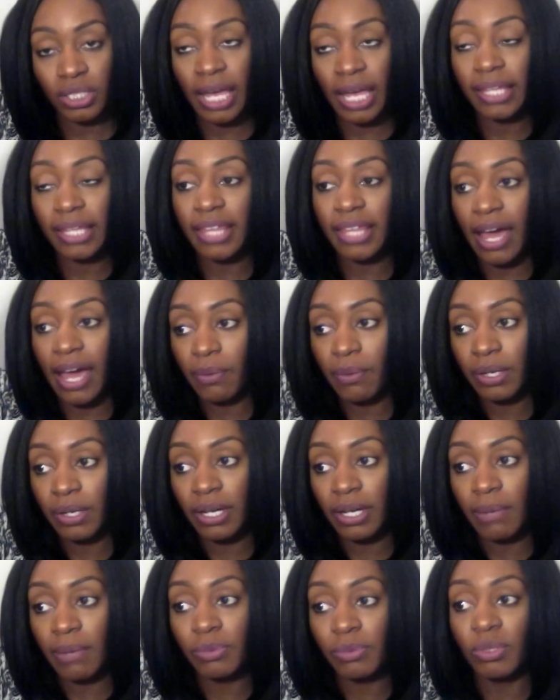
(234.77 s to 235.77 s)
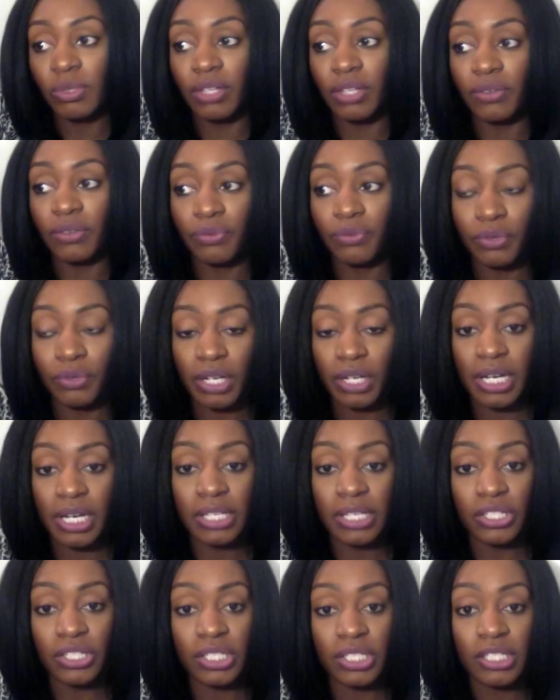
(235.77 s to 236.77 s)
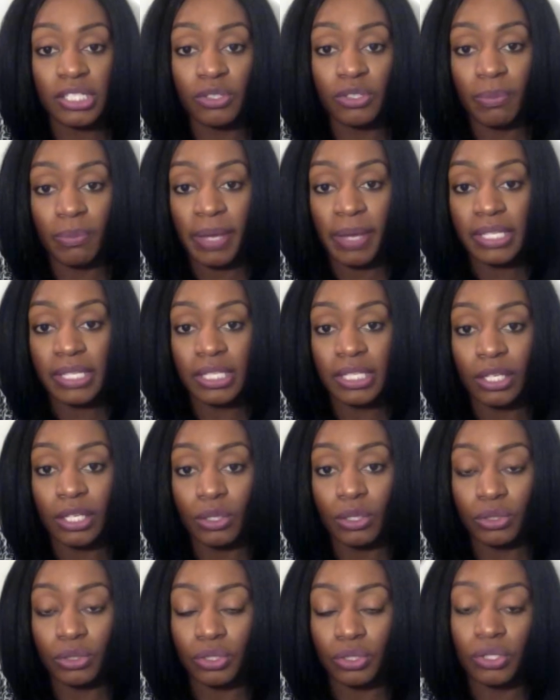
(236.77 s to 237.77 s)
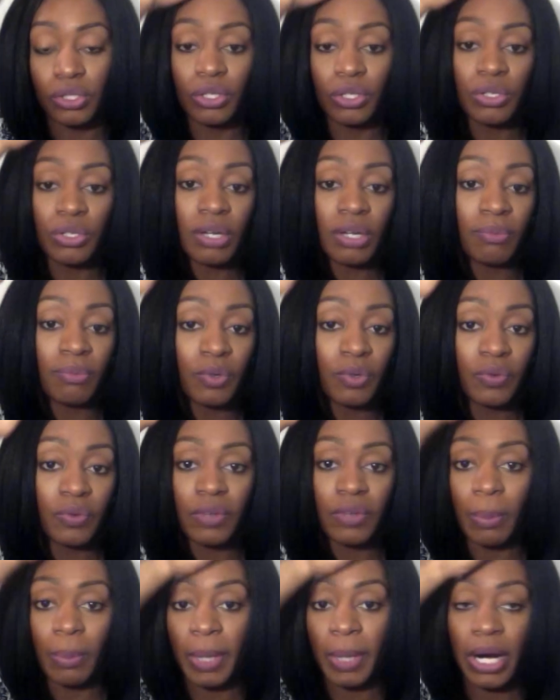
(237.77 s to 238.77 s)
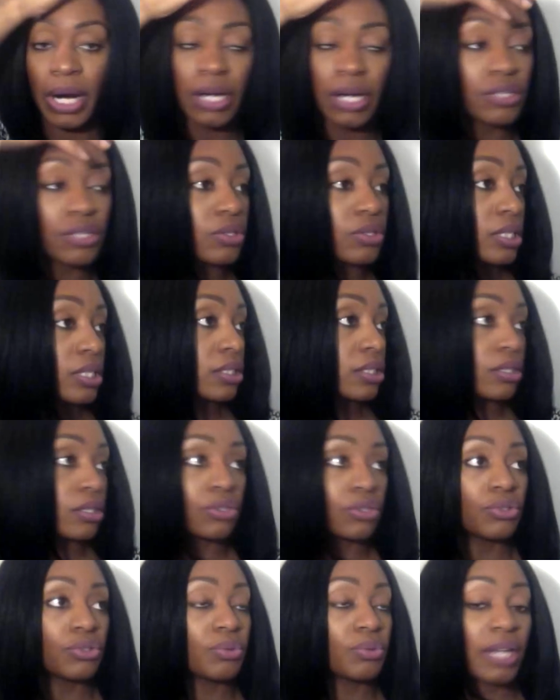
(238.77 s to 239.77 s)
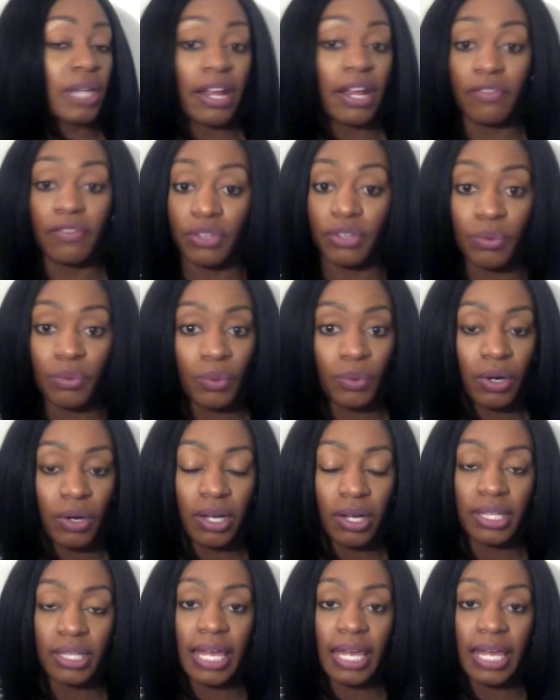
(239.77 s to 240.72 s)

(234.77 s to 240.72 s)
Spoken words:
Like, that one comes with a 4-inch silk base closure, so you can move your part, you can do whatever you want.